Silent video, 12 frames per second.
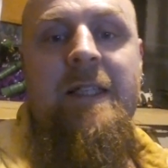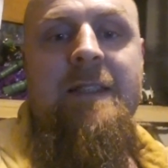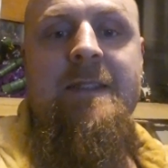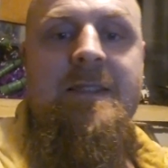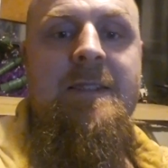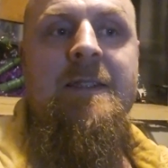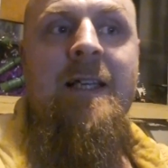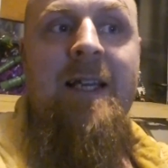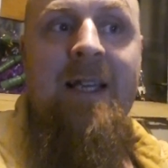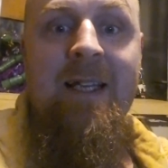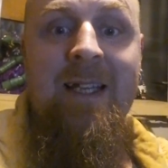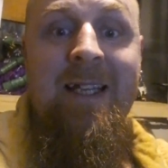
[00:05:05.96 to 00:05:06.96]
this?
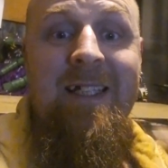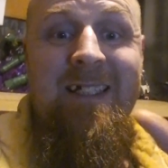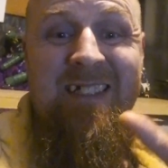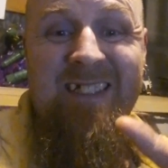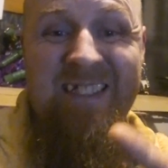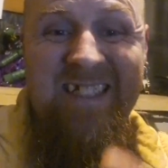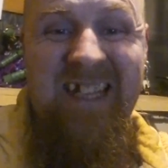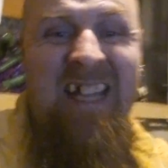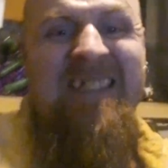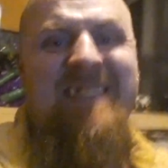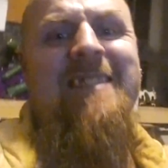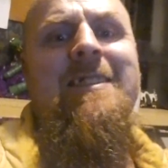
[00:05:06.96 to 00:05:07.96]

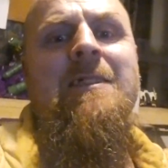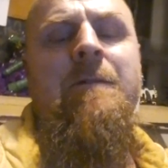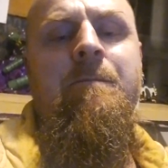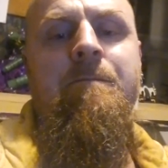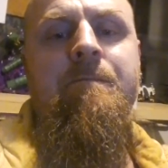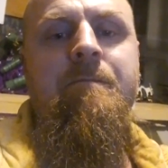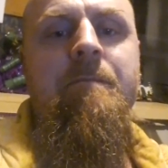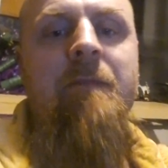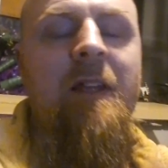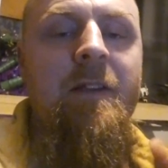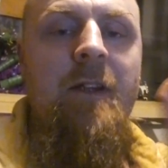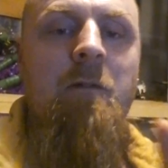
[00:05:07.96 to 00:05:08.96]
Yes.
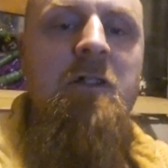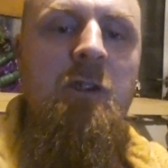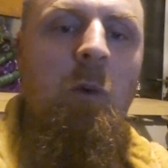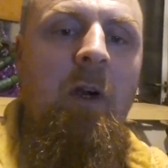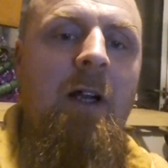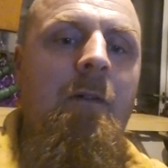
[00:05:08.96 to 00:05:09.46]
There is a way